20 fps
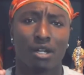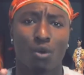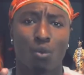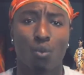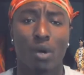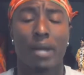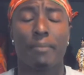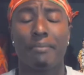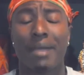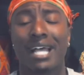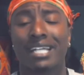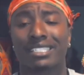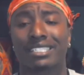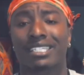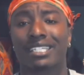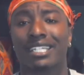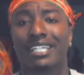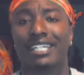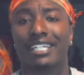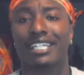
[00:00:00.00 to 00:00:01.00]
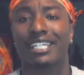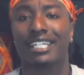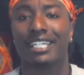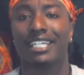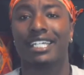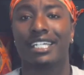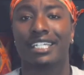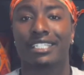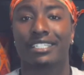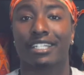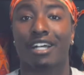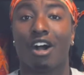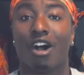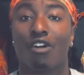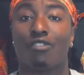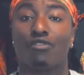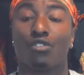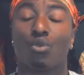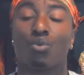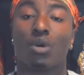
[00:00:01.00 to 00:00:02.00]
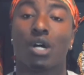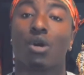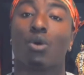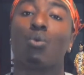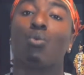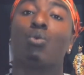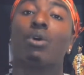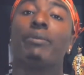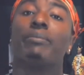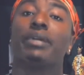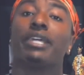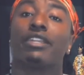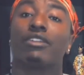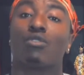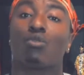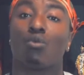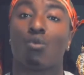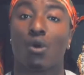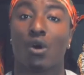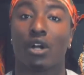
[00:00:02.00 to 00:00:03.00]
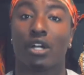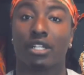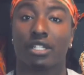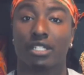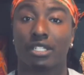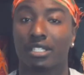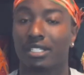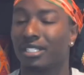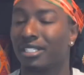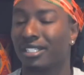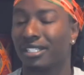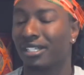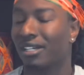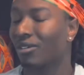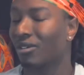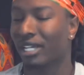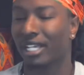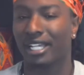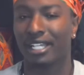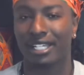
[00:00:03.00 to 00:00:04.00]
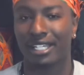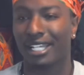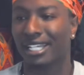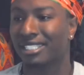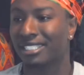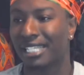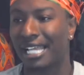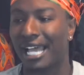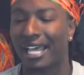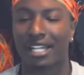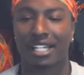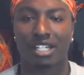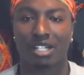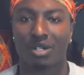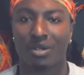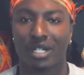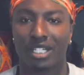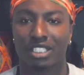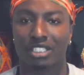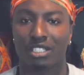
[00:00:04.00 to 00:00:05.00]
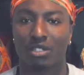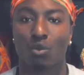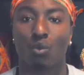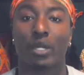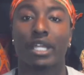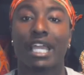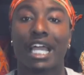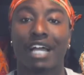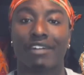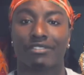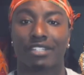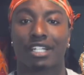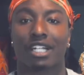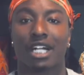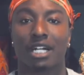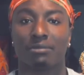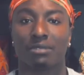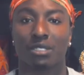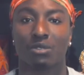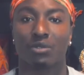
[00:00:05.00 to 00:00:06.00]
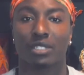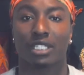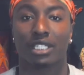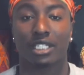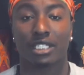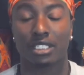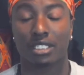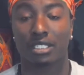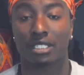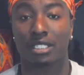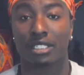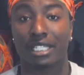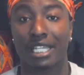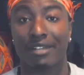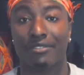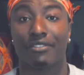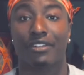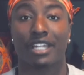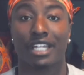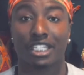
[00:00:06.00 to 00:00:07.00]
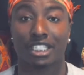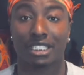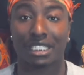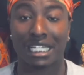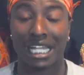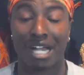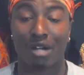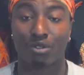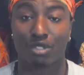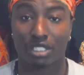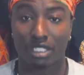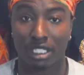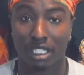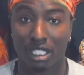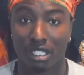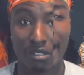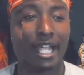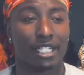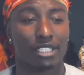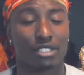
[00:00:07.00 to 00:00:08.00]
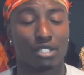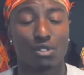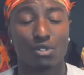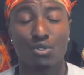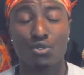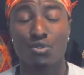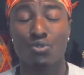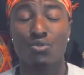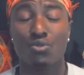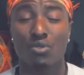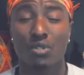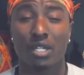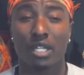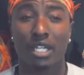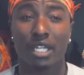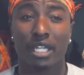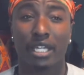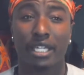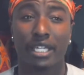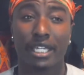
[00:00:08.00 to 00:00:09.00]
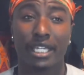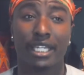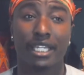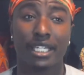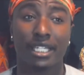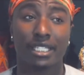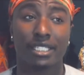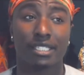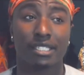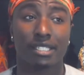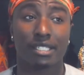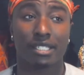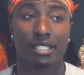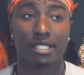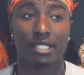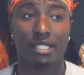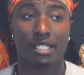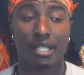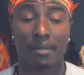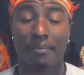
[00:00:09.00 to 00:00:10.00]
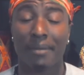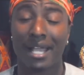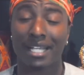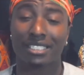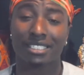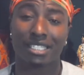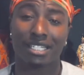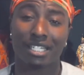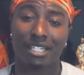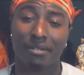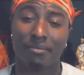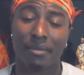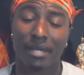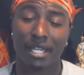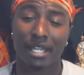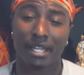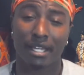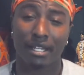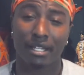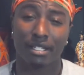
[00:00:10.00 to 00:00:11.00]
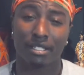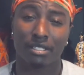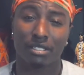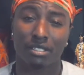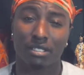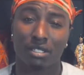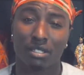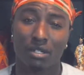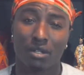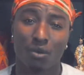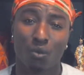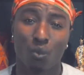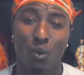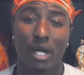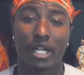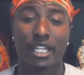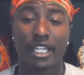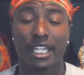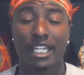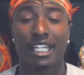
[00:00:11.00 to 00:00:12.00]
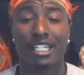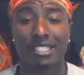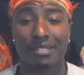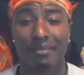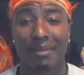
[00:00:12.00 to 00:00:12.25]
what masculinity is off of what women want. Okay, that's out of the question. We have to come up with this definition ourselves. Ask, who is the masculine man? What is